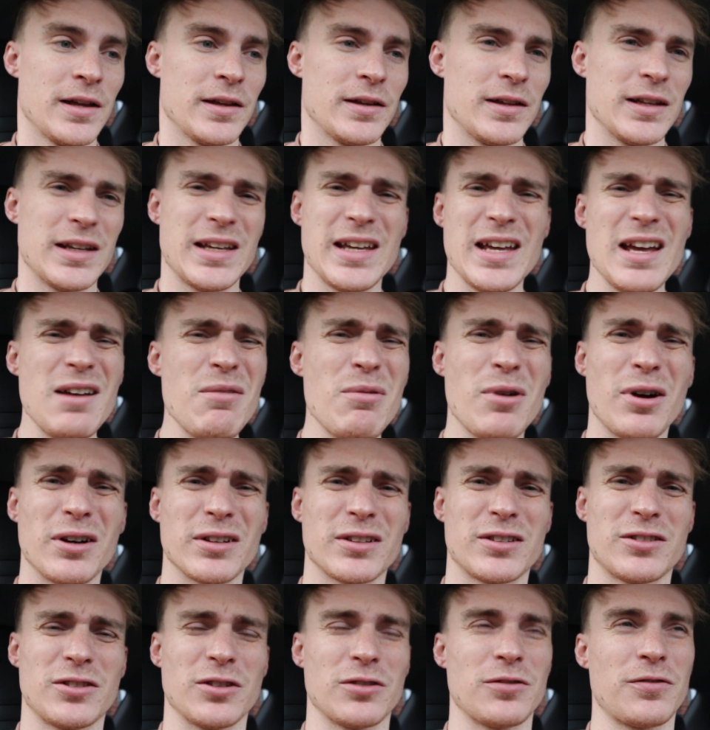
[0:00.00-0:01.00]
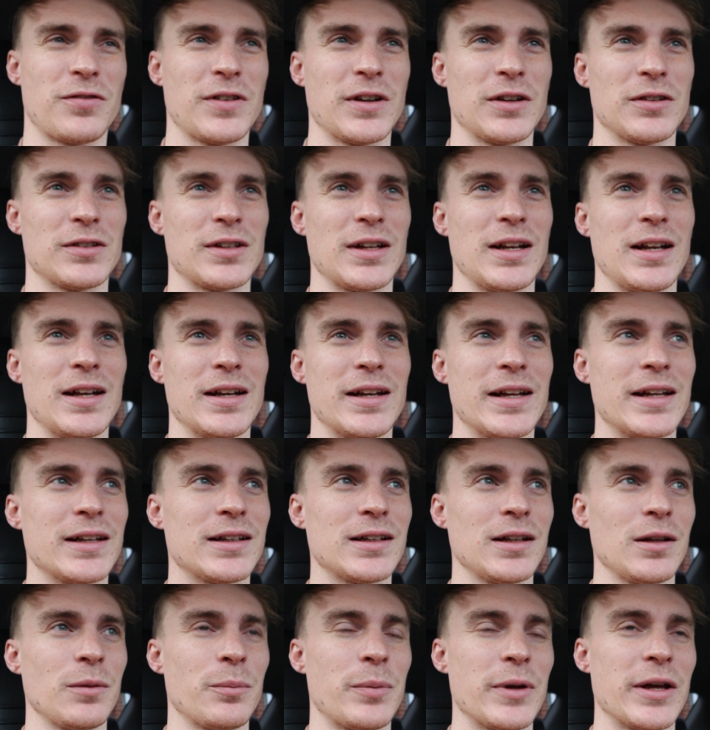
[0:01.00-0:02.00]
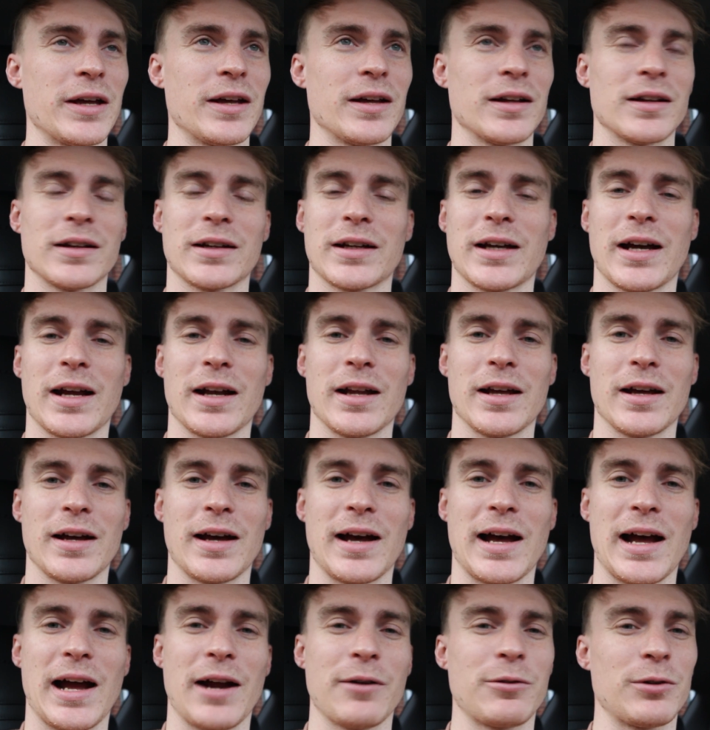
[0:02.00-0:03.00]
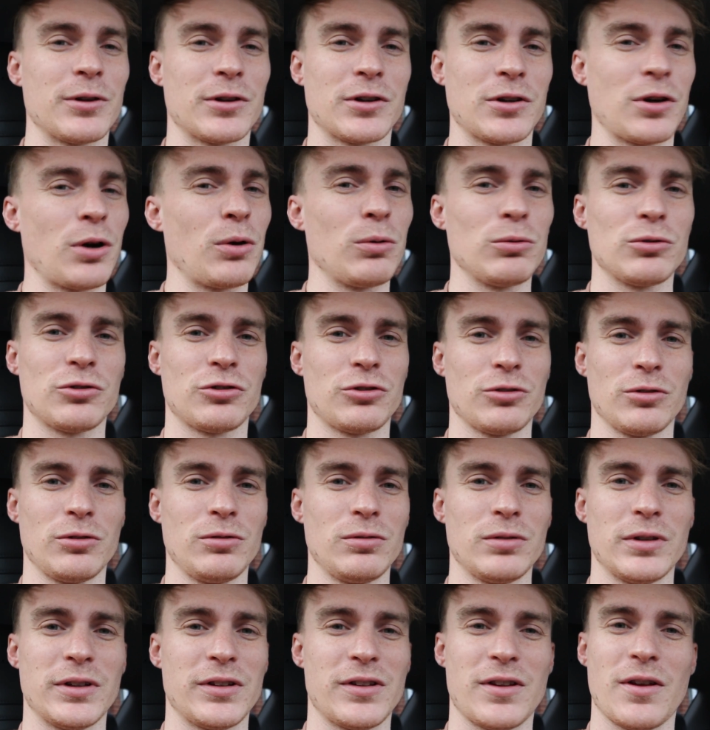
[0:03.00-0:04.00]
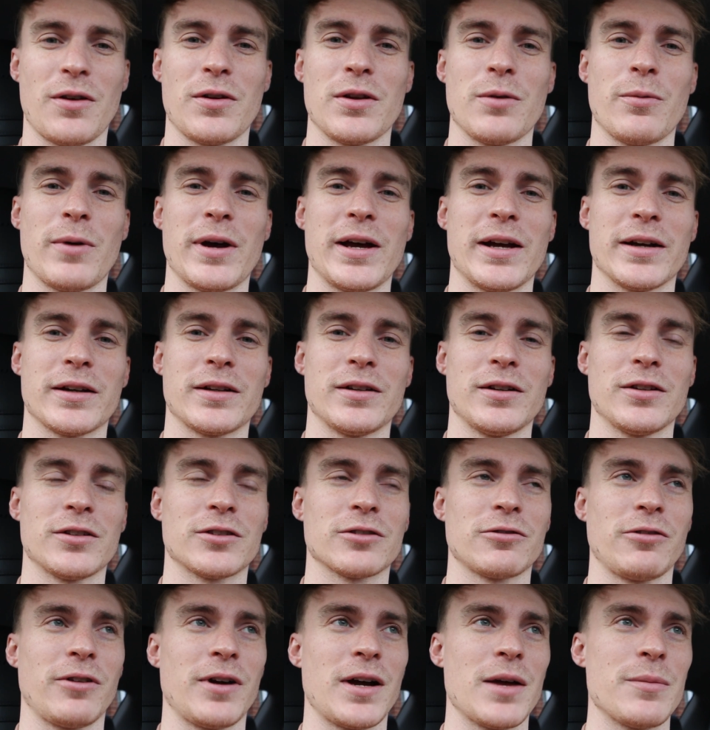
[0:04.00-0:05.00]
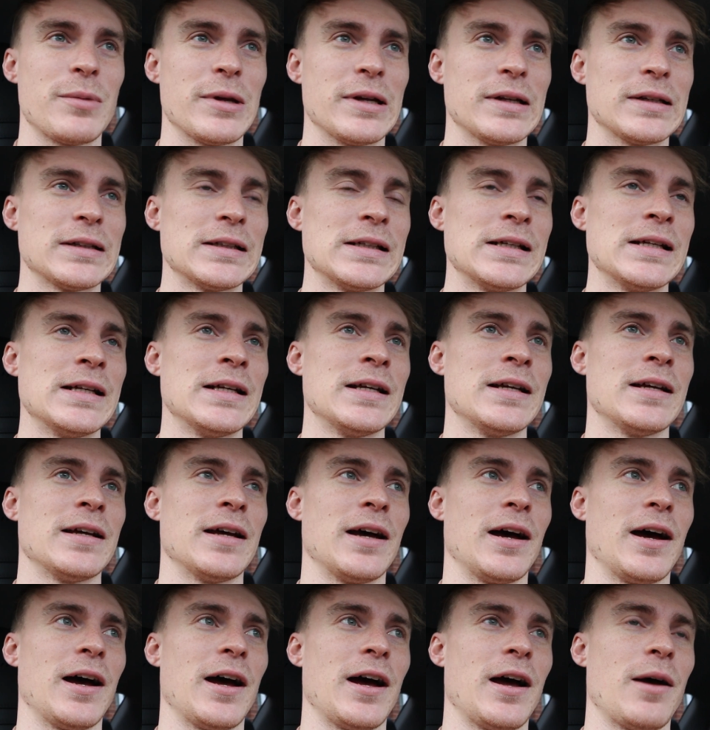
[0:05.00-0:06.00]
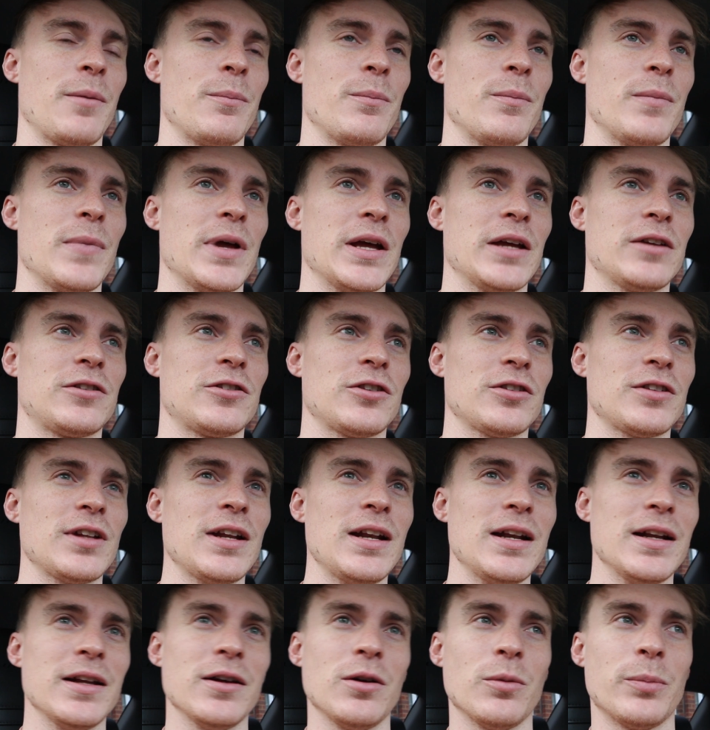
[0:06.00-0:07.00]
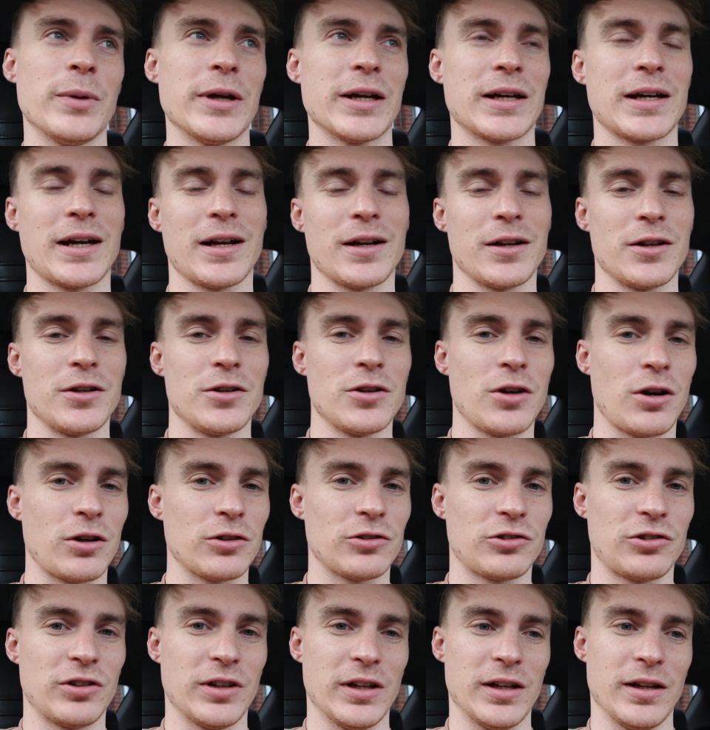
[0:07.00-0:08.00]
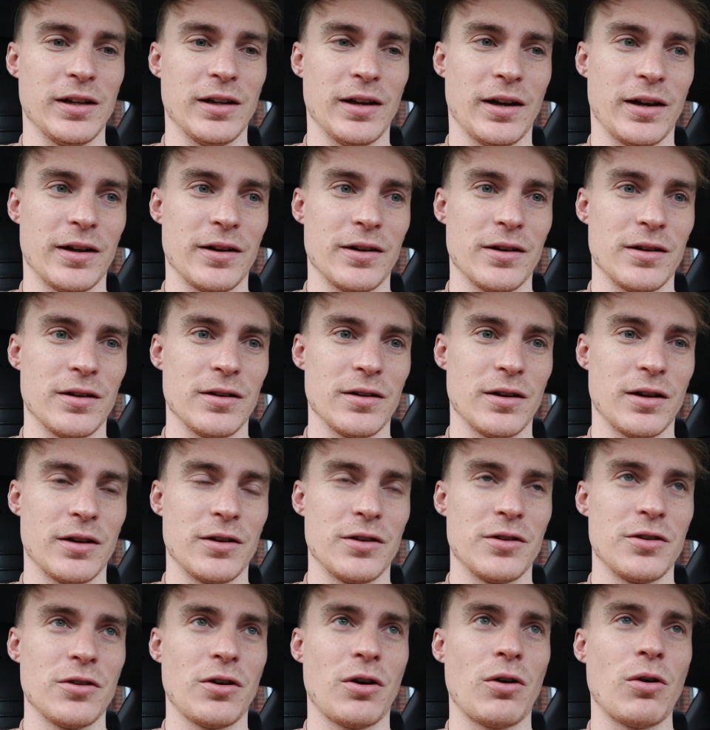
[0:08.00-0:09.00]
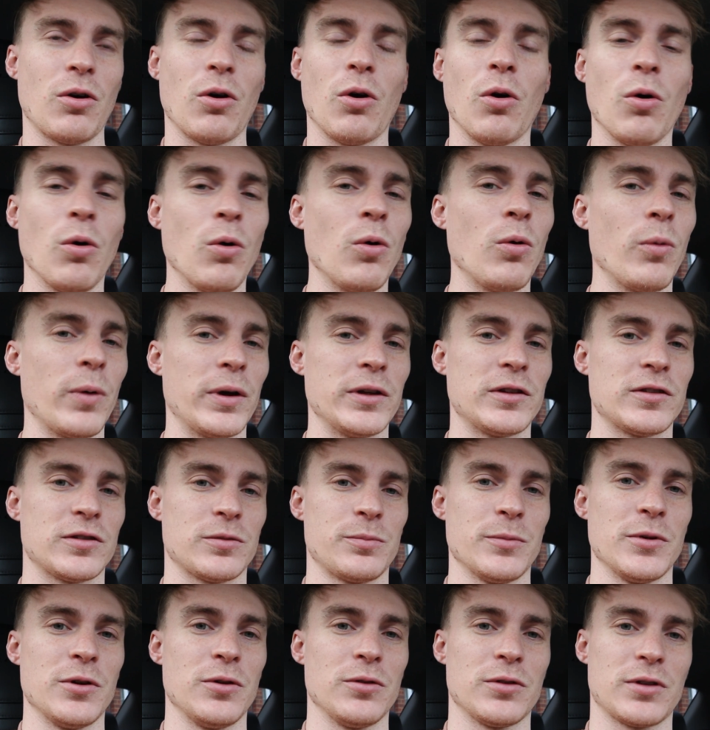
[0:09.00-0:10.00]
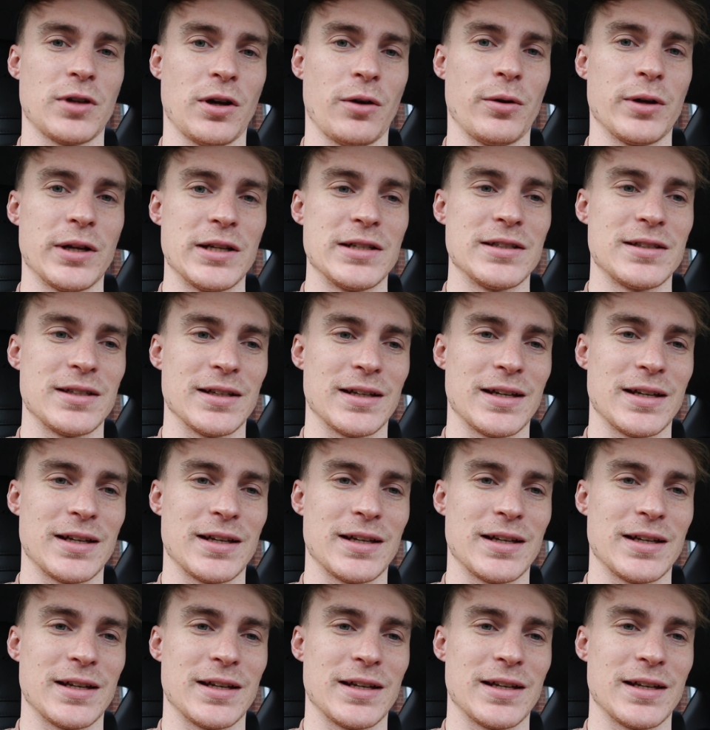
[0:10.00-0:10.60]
The gearbox just feels a little bit kind of agricultural, is the only way I can describe it. It's just a little bit kind of notchy and not always smooth going into